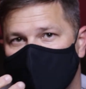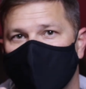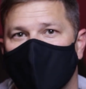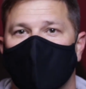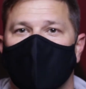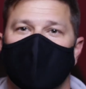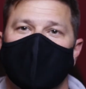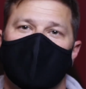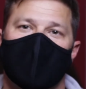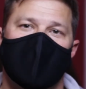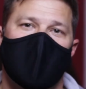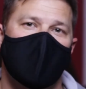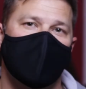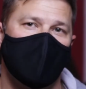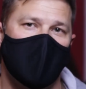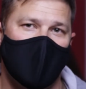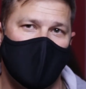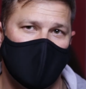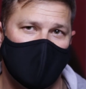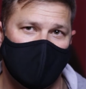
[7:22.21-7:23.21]
but what did that
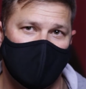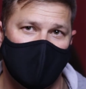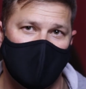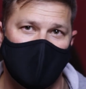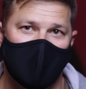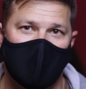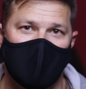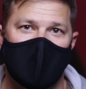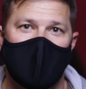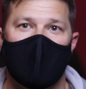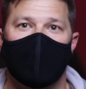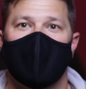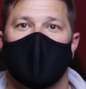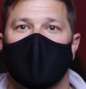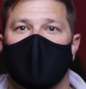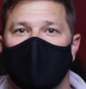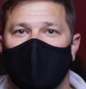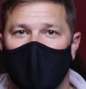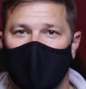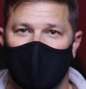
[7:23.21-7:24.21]
mean? That meant
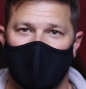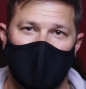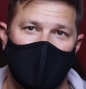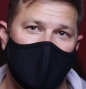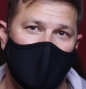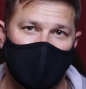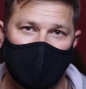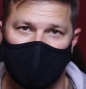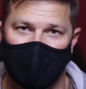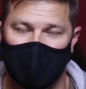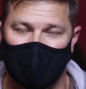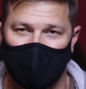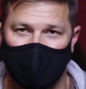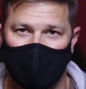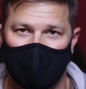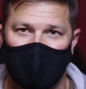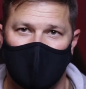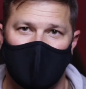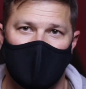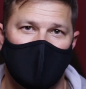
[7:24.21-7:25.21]
a month in the hospital
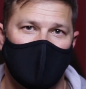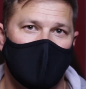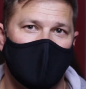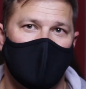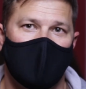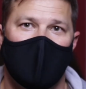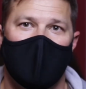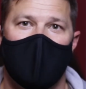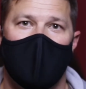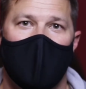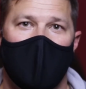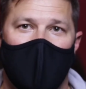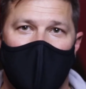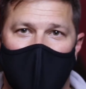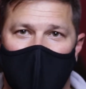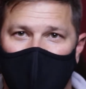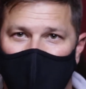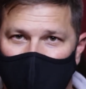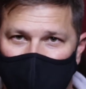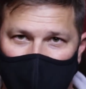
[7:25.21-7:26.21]

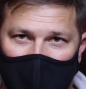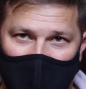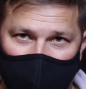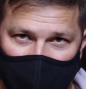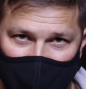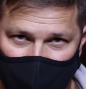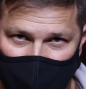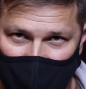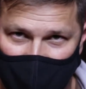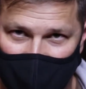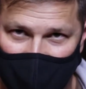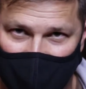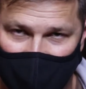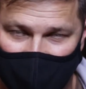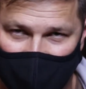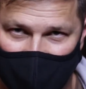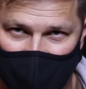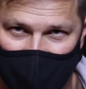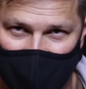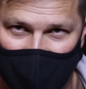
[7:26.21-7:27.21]
and on life support.
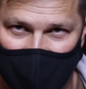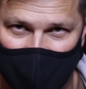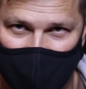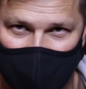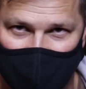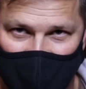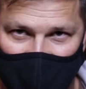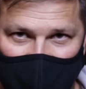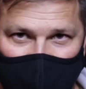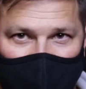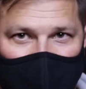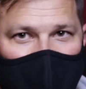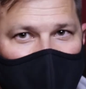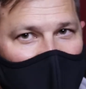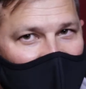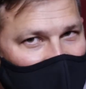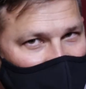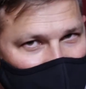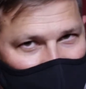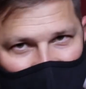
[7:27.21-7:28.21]
So just
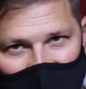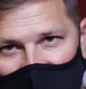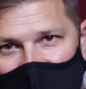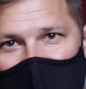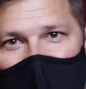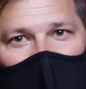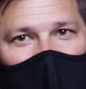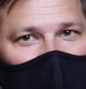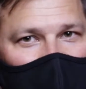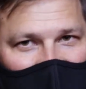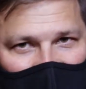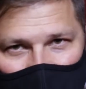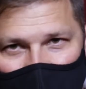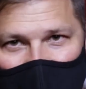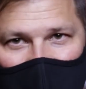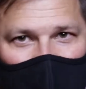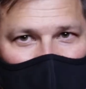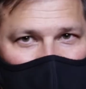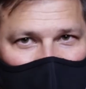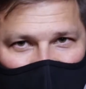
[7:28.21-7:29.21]
factor that in. That's
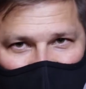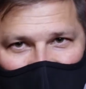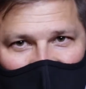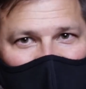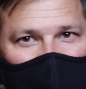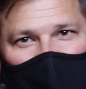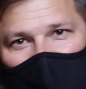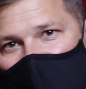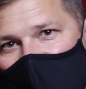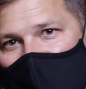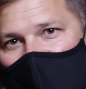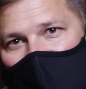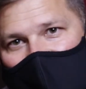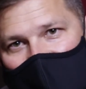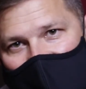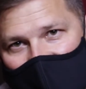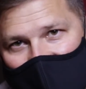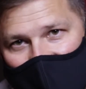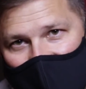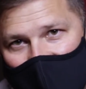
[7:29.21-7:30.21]
what survival looks
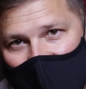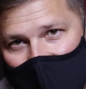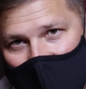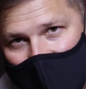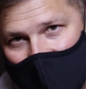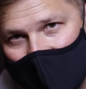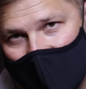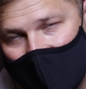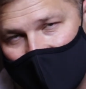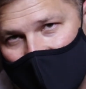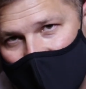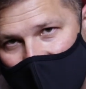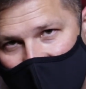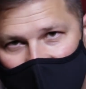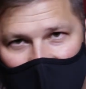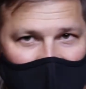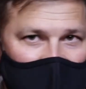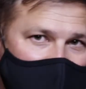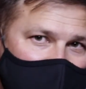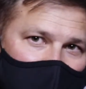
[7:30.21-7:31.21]
like. And
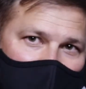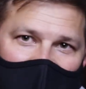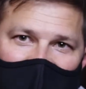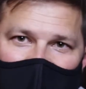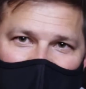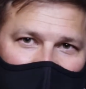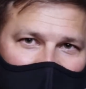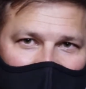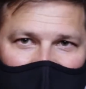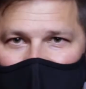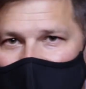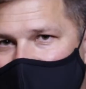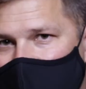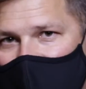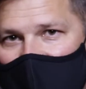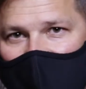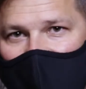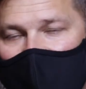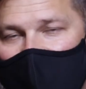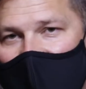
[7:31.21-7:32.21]
not everybody's going to get the
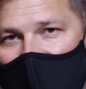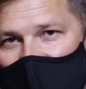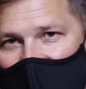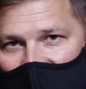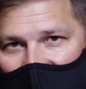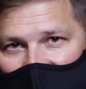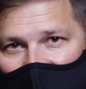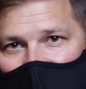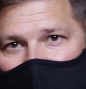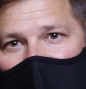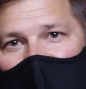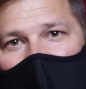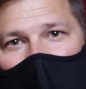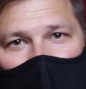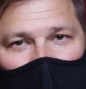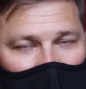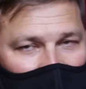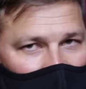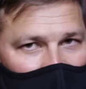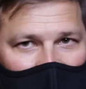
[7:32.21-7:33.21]
most severe case, but
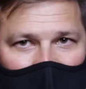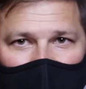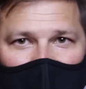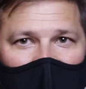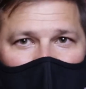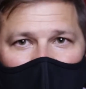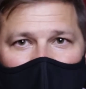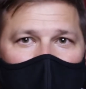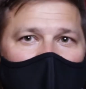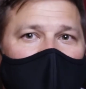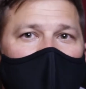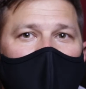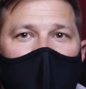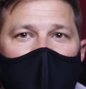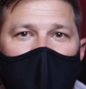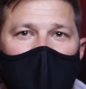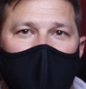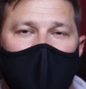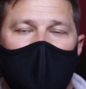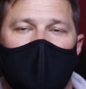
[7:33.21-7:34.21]
the probability
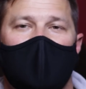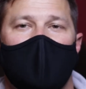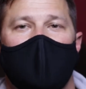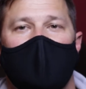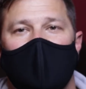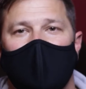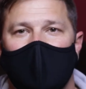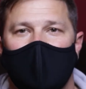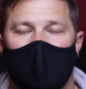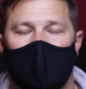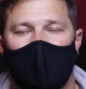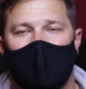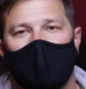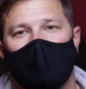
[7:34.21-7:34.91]
is there. So